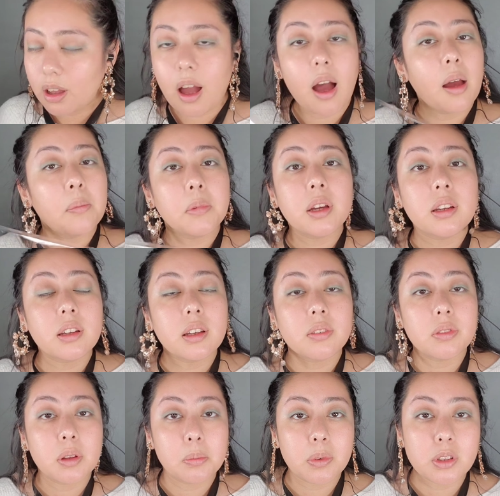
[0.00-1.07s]
I'm gonna give
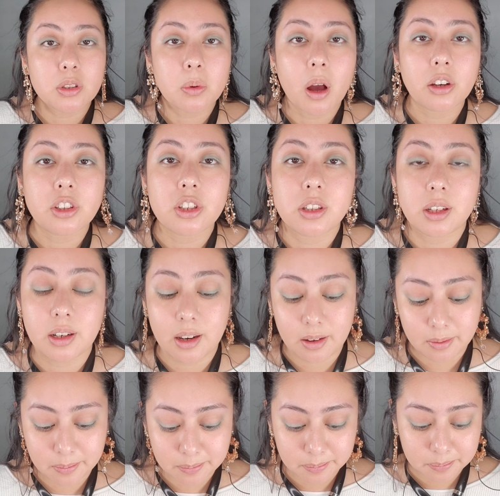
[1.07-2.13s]
them a swatch today.
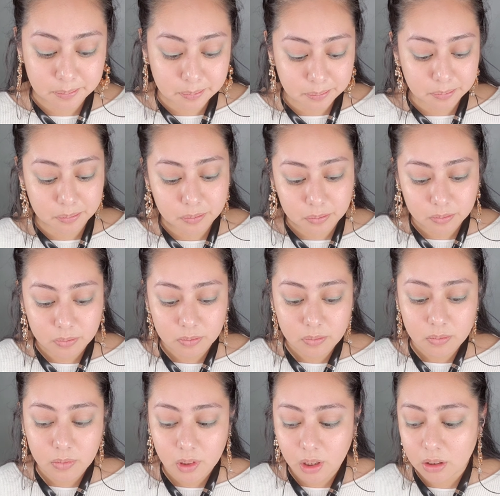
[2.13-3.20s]

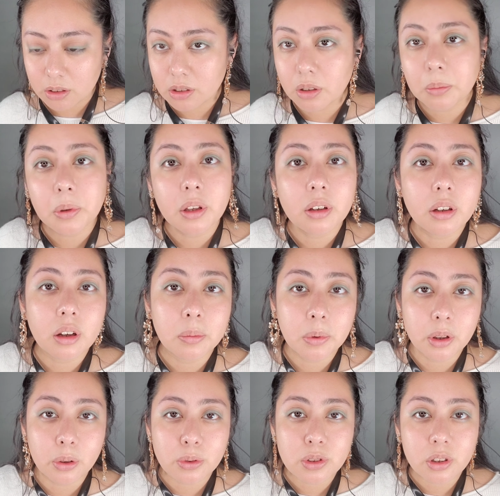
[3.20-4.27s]
So I'm gonna come
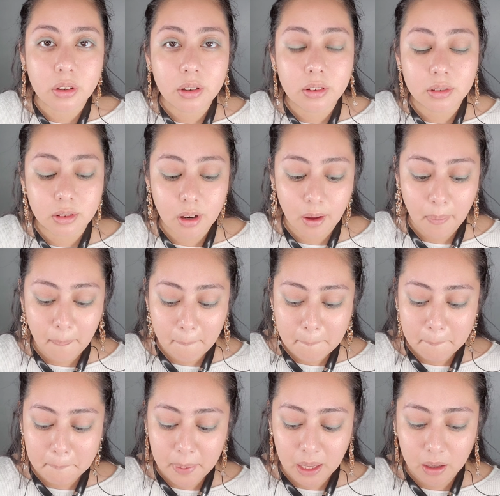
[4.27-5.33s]
closer,
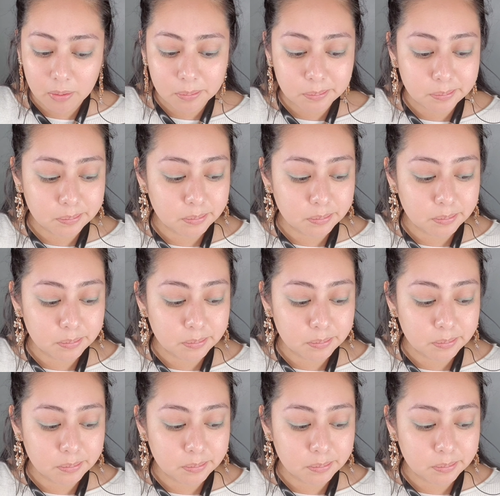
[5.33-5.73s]
bam,